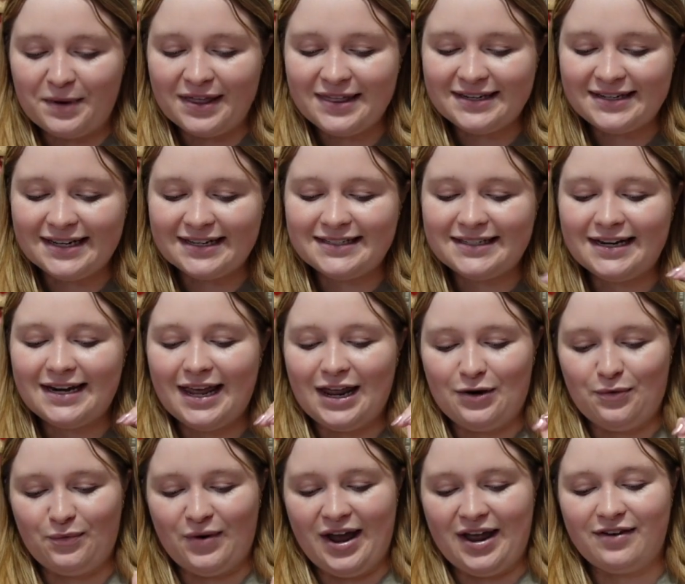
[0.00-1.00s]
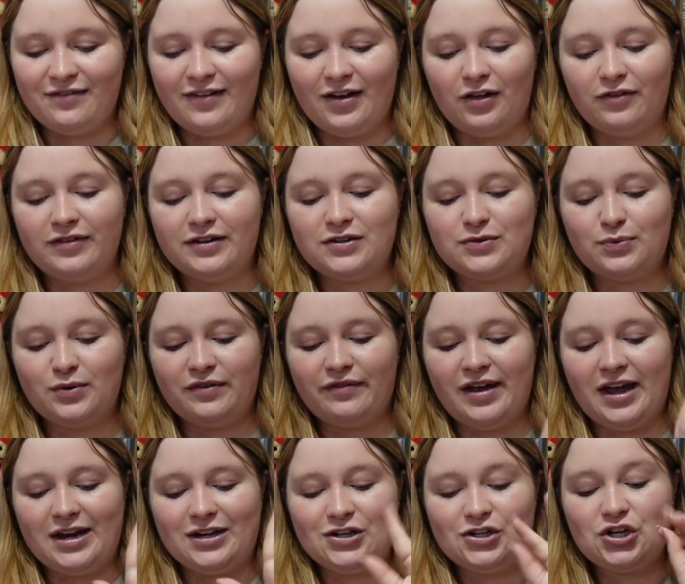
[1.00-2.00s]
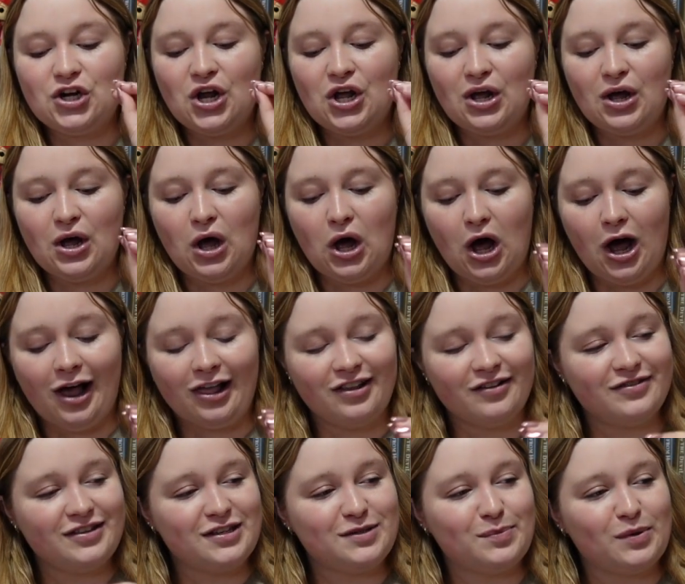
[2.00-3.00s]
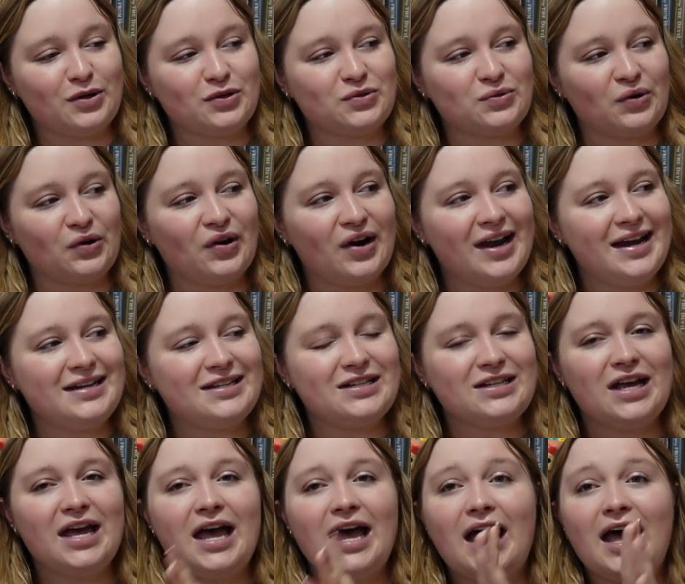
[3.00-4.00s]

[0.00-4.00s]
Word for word: by the Dozen, and Red Velvet Revenge. All of these books were great.